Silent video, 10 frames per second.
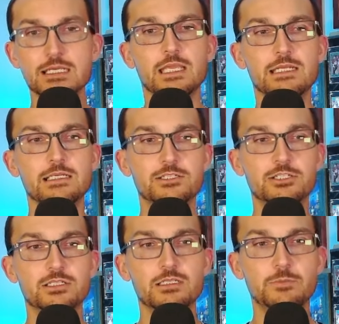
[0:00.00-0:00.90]
In
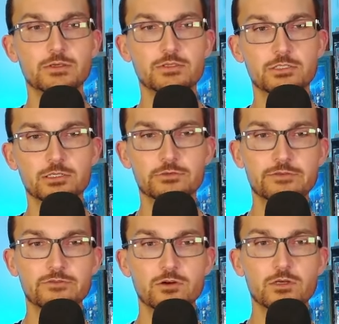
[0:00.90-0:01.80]
addition to the poster,
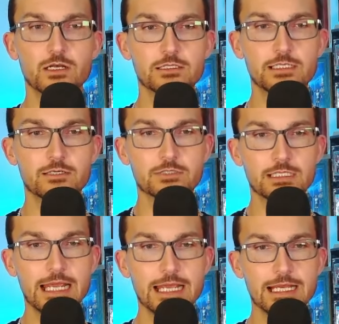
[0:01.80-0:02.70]
Erivo called out
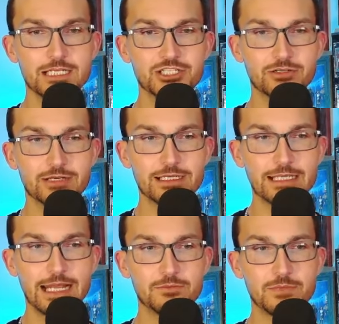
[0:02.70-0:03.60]
an AI-generated
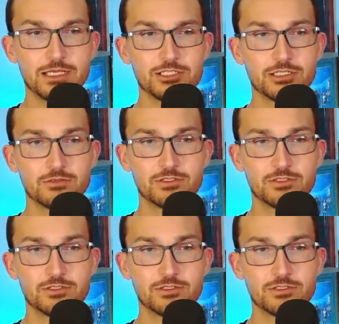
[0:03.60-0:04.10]
animation which